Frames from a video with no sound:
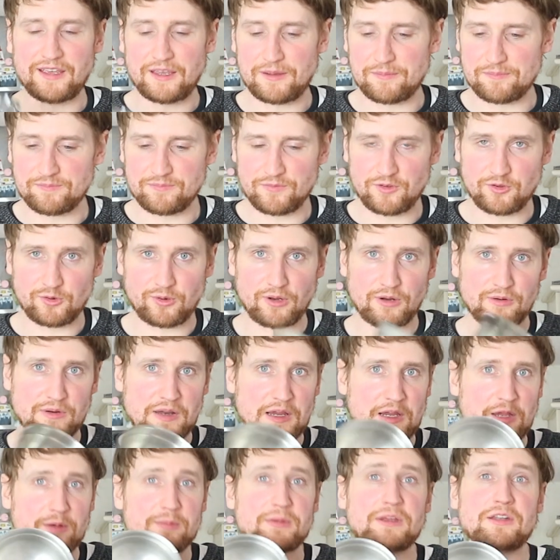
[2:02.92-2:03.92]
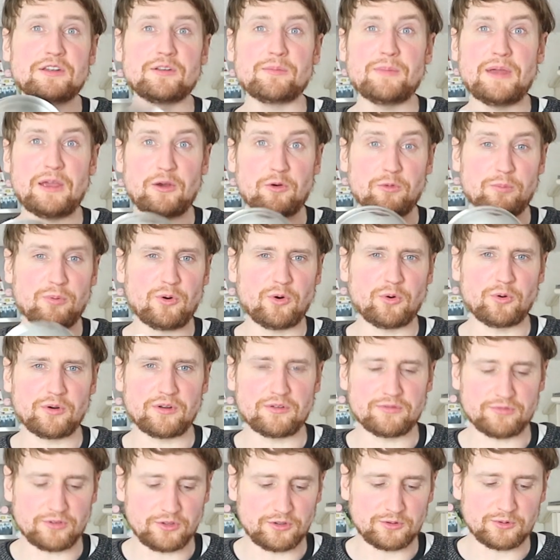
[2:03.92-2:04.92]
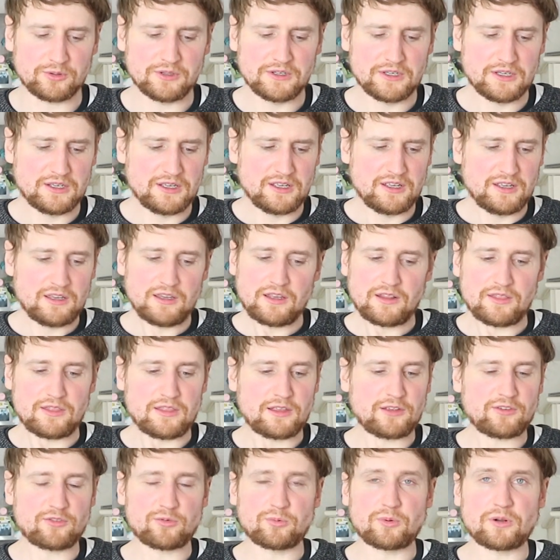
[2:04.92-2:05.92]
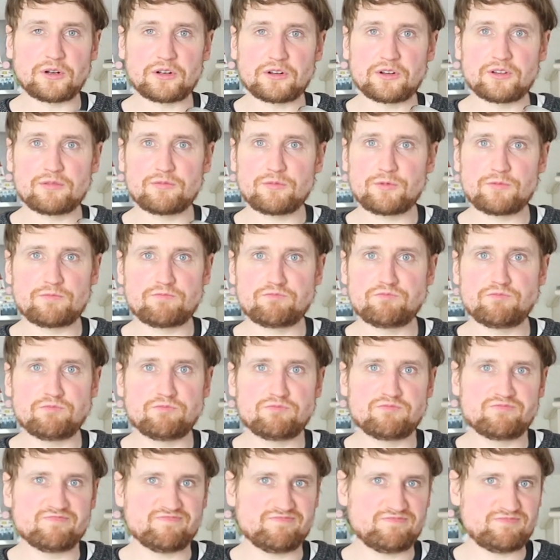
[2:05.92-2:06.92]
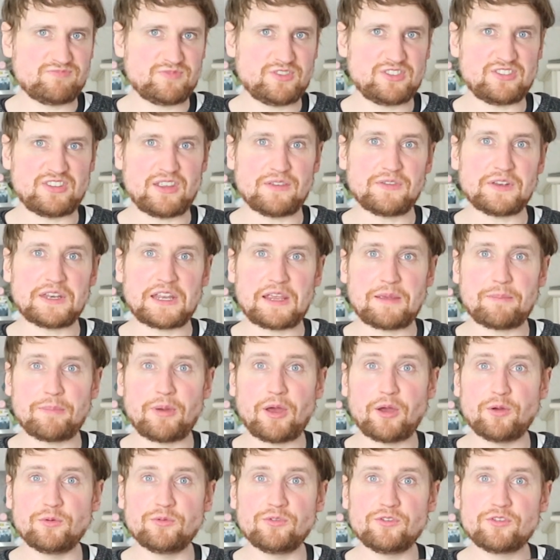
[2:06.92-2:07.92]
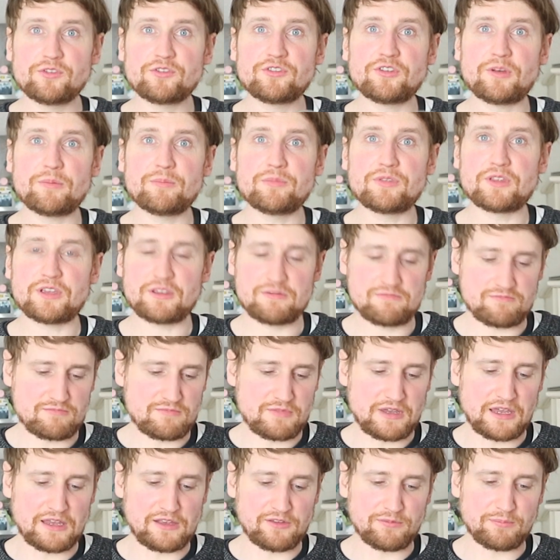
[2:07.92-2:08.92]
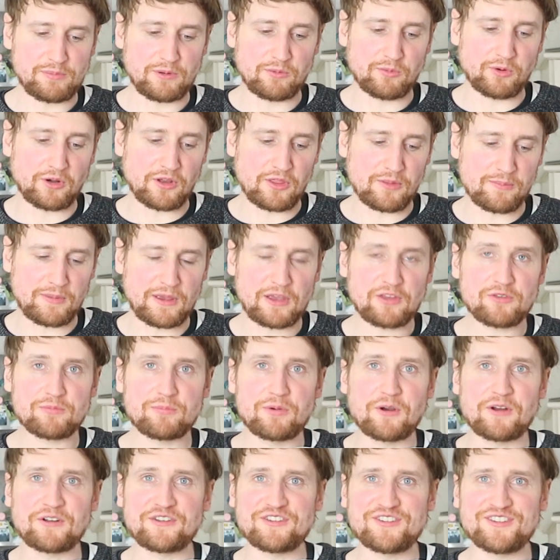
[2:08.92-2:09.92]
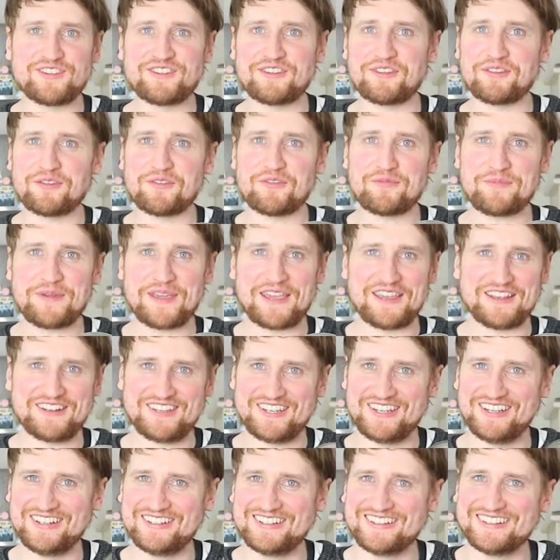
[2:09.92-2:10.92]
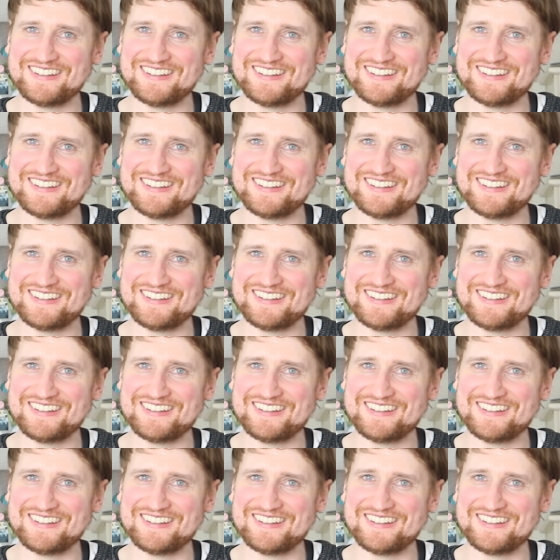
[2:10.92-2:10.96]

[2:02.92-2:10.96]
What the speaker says: time, so I recommend a metal pouring funnel. This one, £7-8 or something. It's been one of the best purchases I've made.